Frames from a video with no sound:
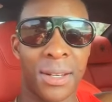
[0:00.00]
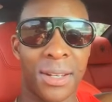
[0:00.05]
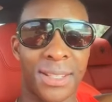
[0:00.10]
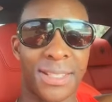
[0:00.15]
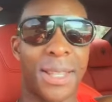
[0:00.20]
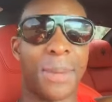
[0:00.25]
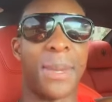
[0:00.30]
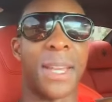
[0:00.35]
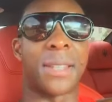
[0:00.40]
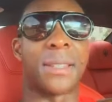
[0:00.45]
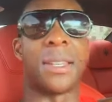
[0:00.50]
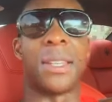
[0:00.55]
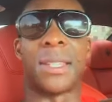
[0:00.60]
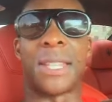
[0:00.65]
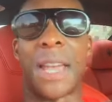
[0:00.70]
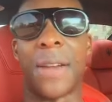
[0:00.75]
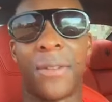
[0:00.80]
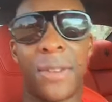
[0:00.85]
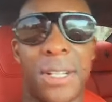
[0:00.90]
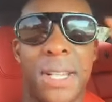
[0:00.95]
Does that make sense?
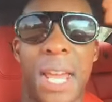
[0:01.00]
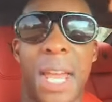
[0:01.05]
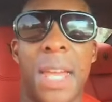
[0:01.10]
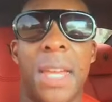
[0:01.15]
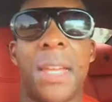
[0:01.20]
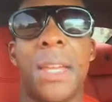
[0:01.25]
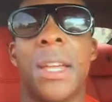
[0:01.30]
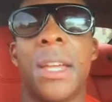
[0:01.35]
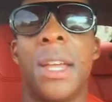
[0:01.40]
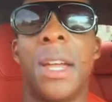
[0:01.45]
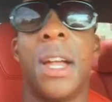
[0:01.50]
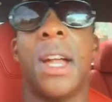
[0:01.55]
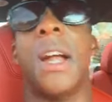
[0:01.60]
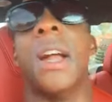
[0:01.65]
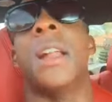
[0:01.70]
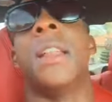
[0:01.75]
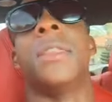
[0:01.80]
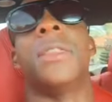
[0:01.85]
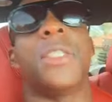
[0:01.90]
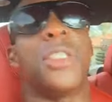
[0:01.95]
Every day
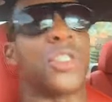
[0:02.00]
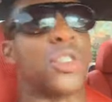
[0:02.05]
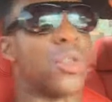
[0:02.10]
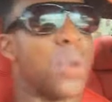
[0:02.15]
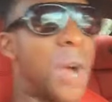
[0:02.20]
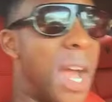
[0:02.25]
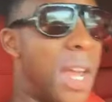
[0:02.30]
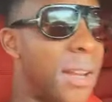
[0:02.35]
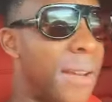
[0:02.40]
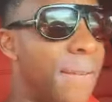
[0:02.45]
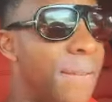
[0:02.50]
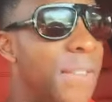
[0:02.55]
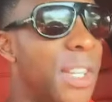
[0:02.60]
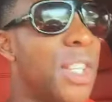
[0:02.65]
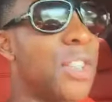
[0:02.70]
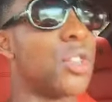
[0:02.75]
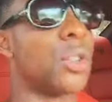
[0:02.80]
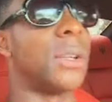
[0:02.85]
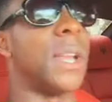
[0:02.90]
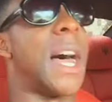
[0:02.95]
you're trying to
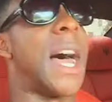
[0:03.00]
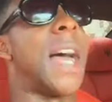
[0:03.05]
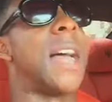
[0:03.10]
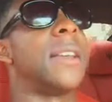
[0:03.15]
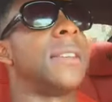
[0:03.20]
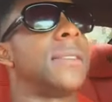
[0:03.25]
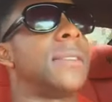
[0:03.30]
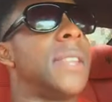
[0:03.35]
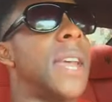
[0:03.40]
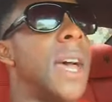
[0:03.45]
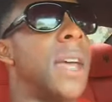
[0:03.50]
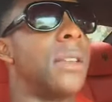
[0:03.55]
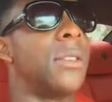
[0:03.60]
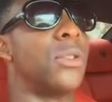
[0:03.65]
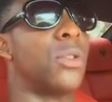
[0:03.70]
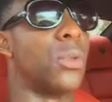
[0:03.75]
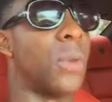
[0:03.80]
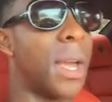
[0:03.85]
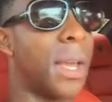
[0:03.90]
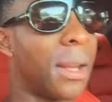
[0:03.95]
visualize that
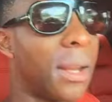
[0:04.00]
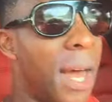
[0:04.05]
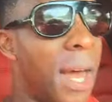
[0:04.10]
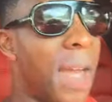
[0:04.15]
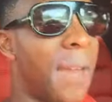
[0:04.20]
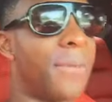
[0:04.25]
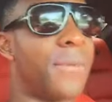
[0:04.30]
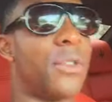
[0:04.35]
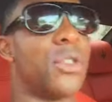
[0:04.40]
great life.